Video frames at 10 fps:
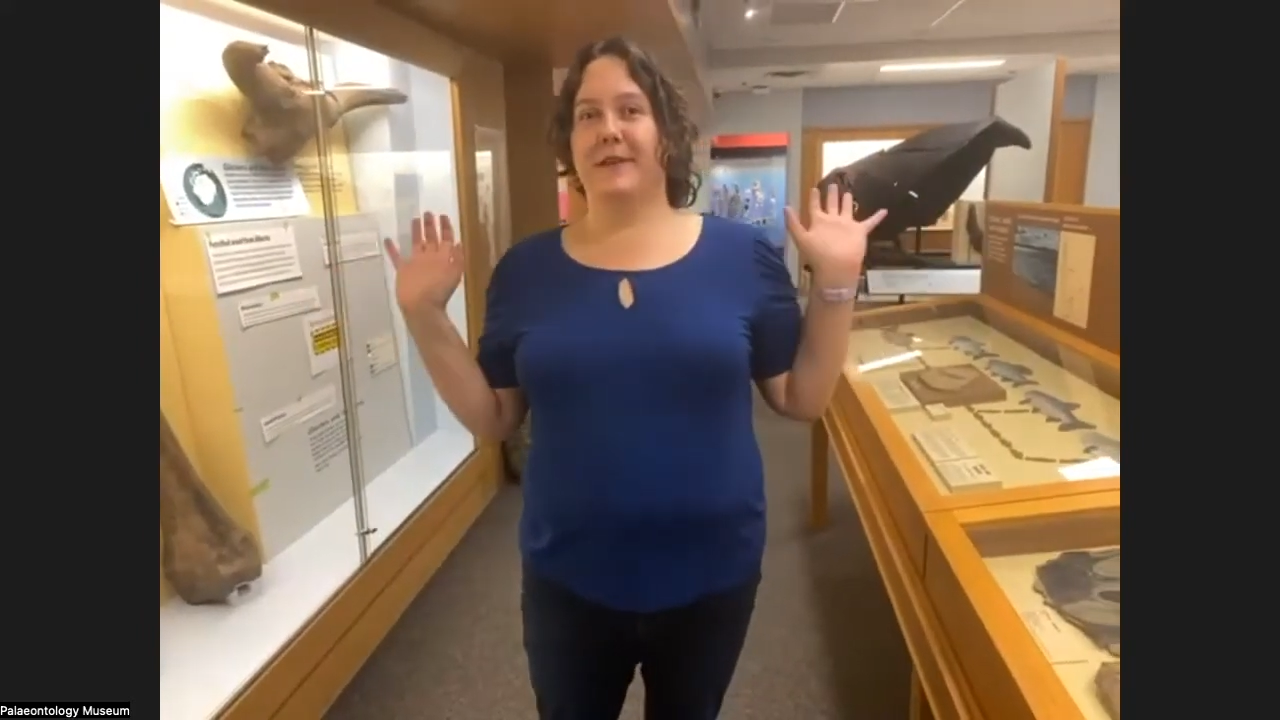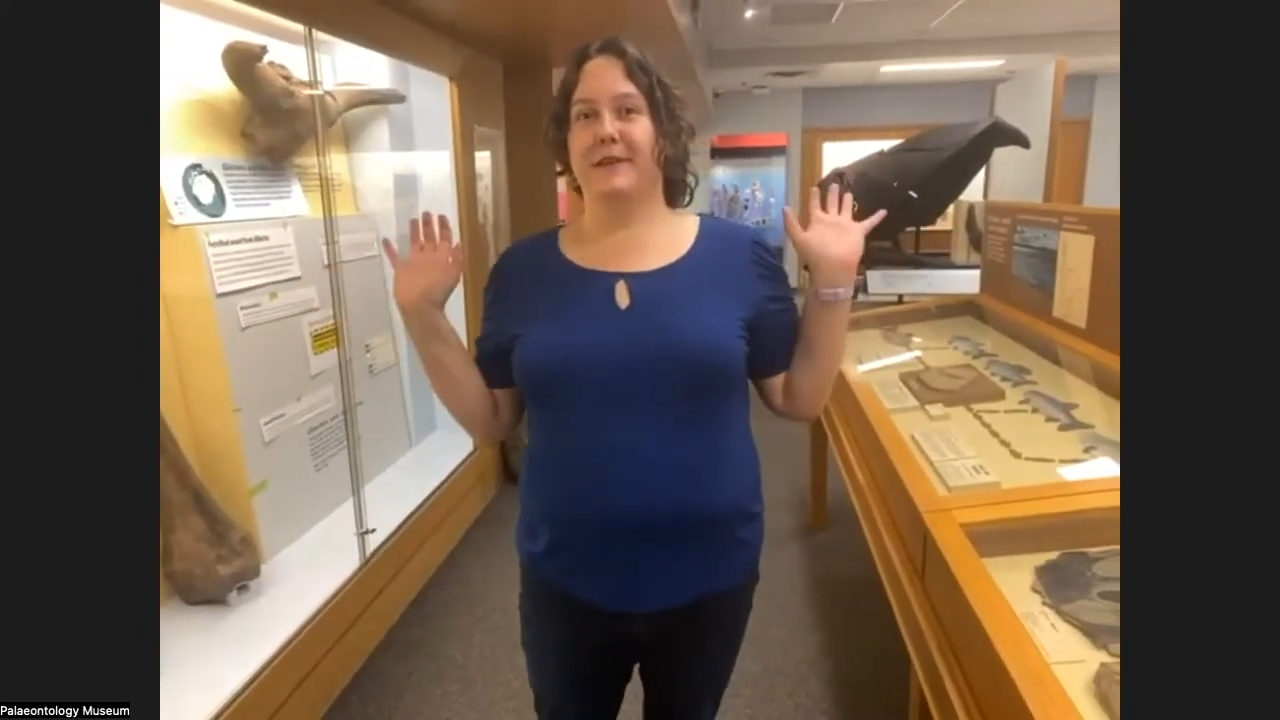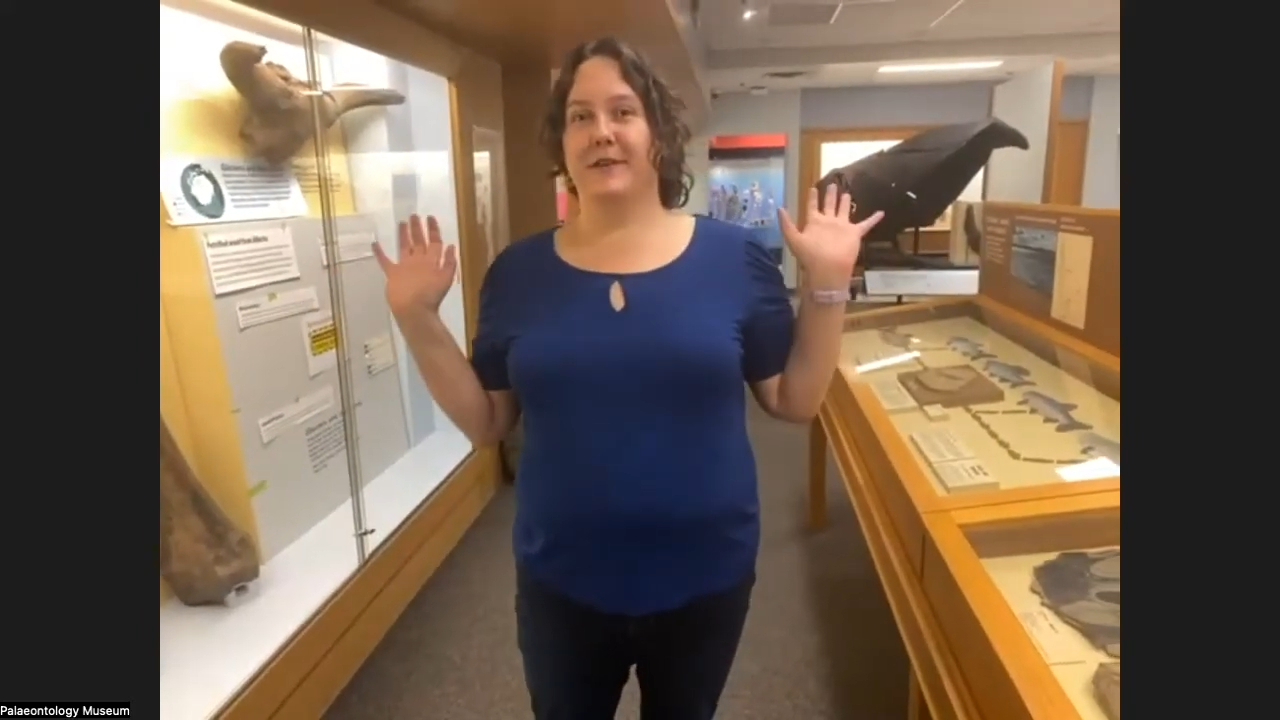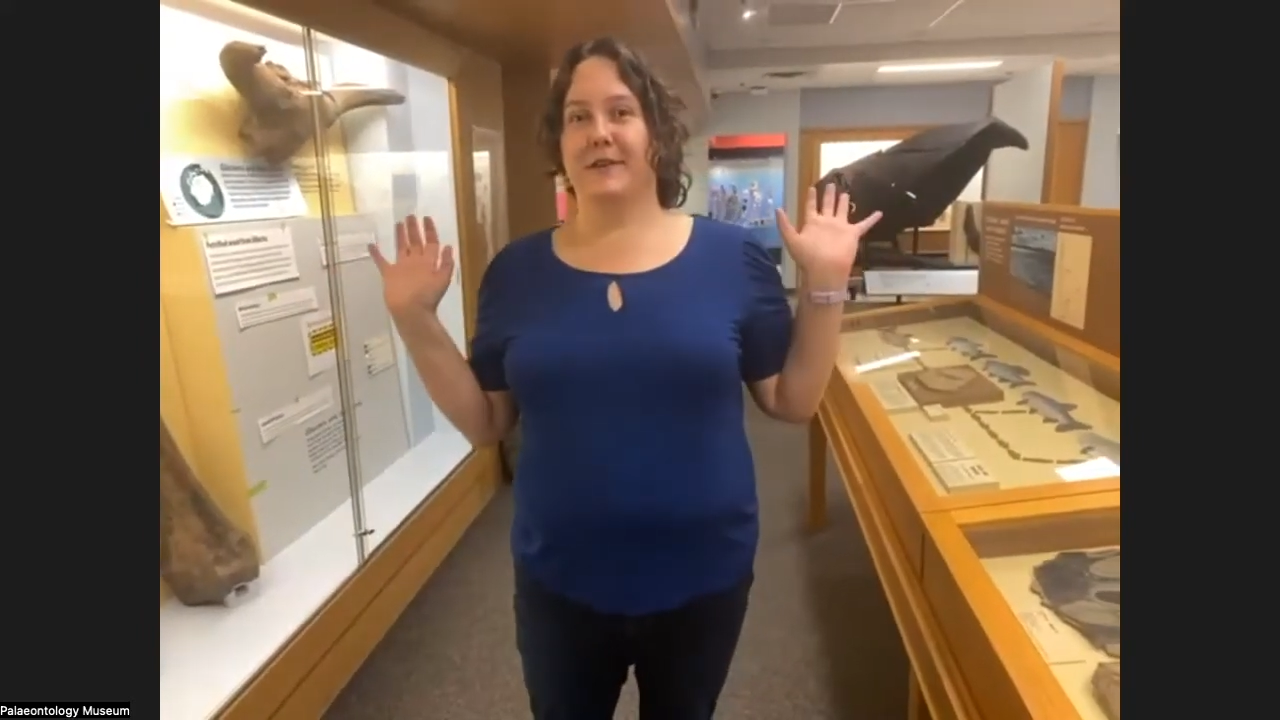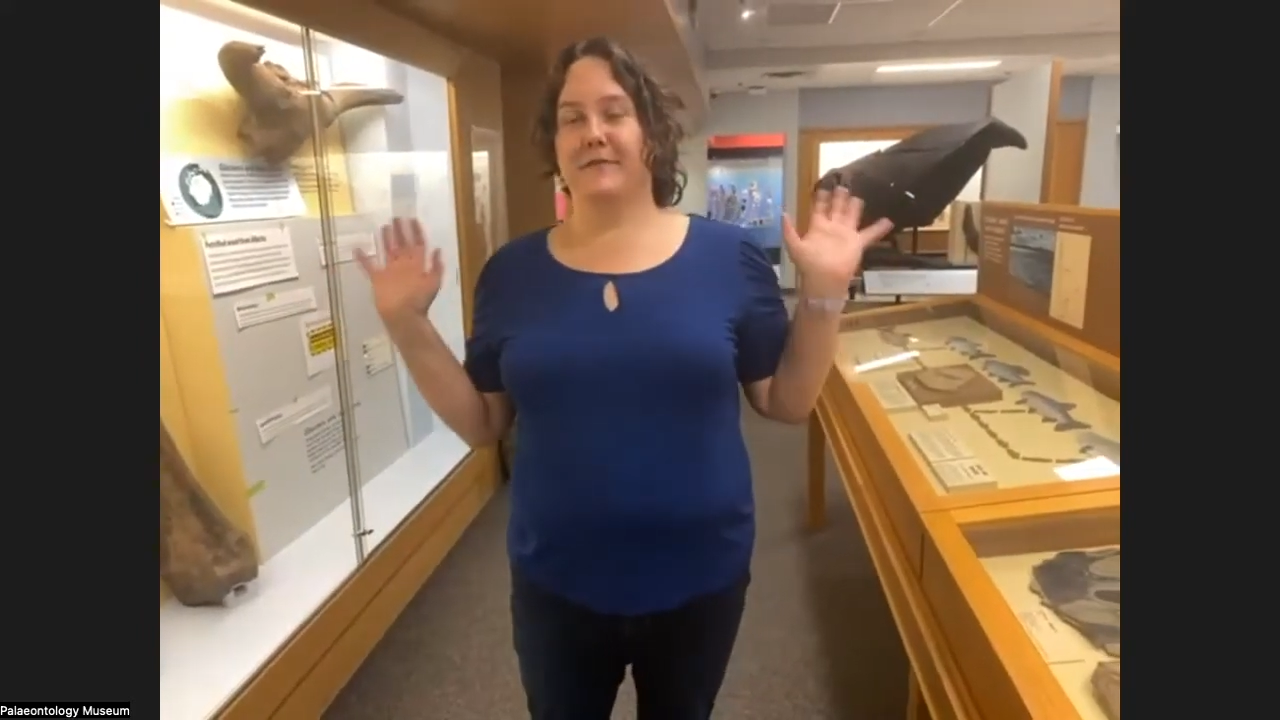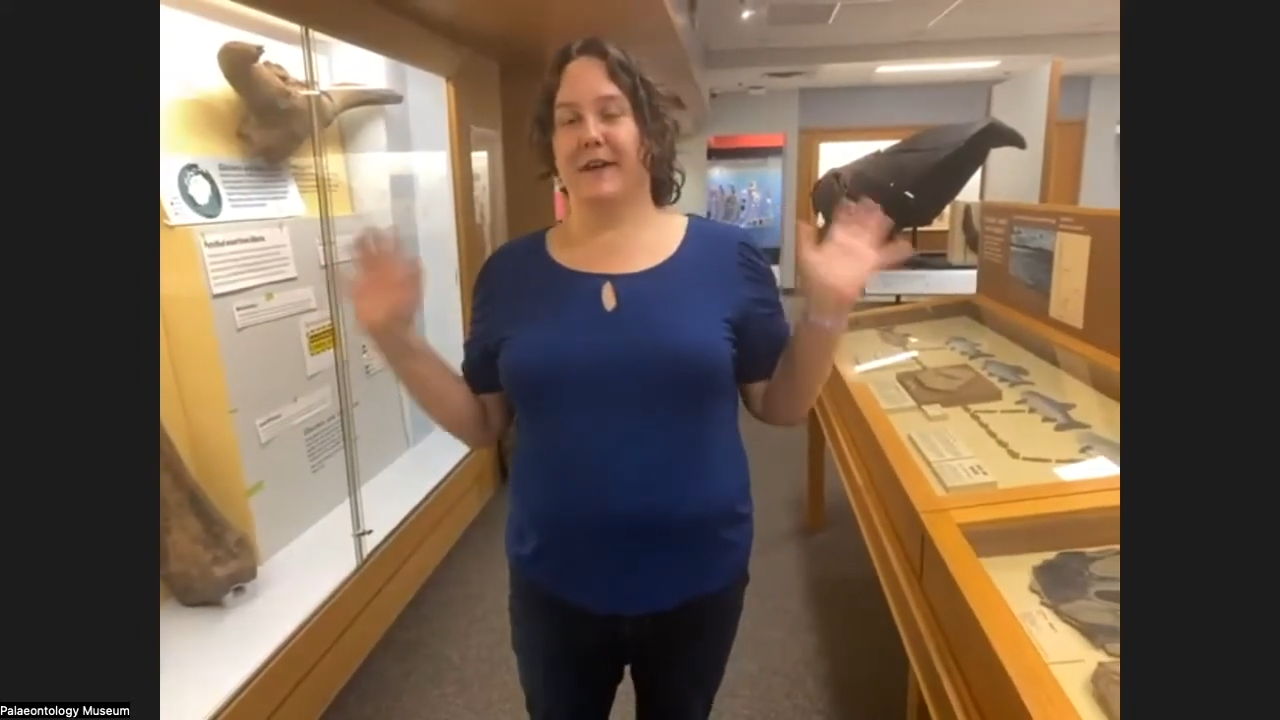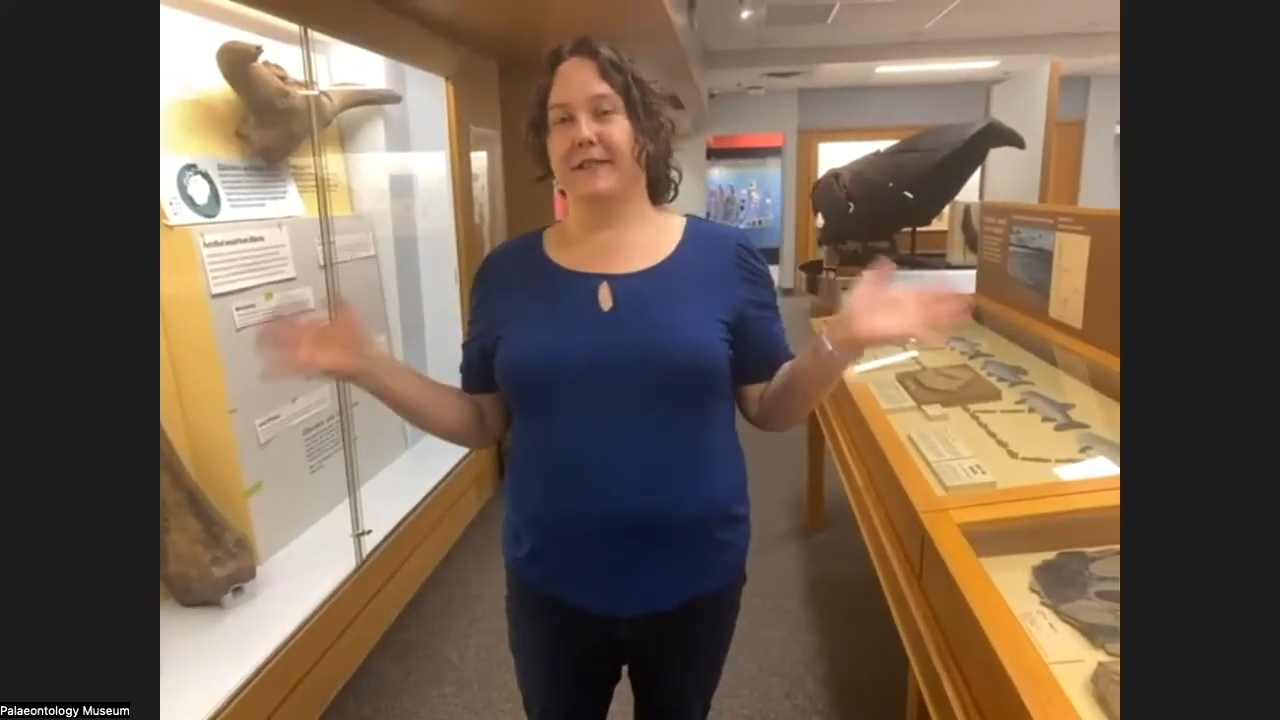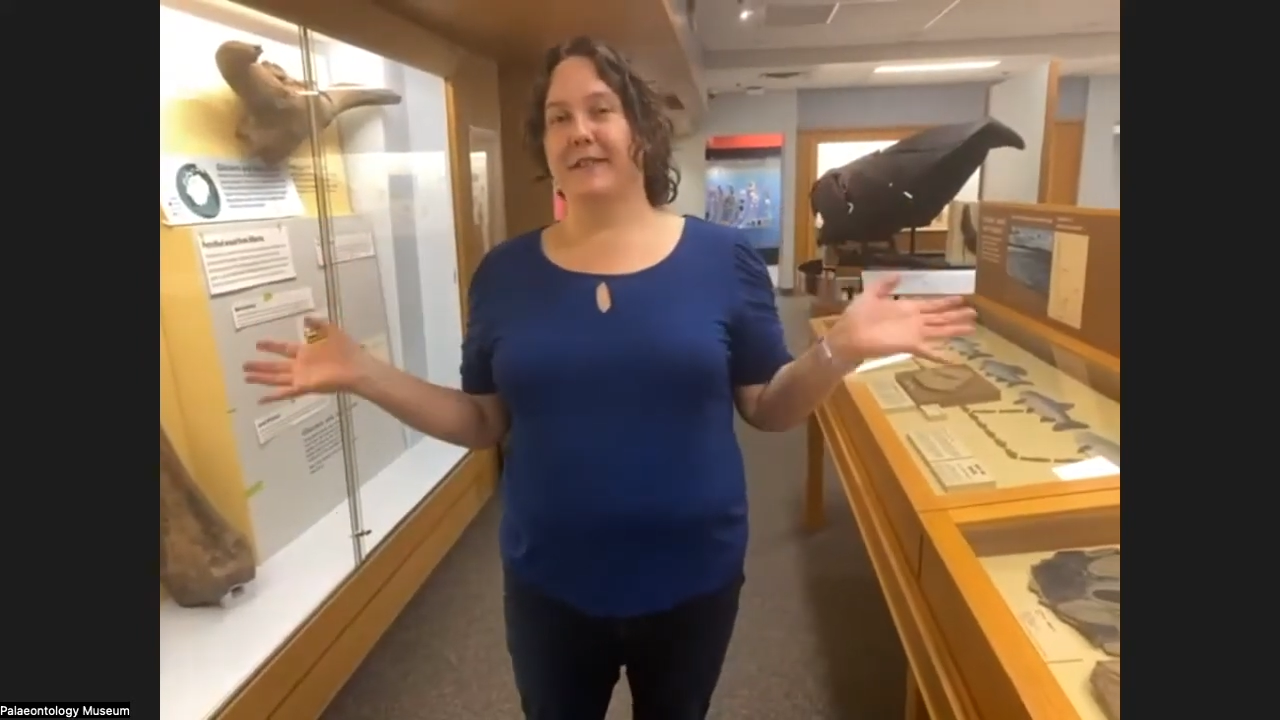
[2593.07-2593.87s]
you can find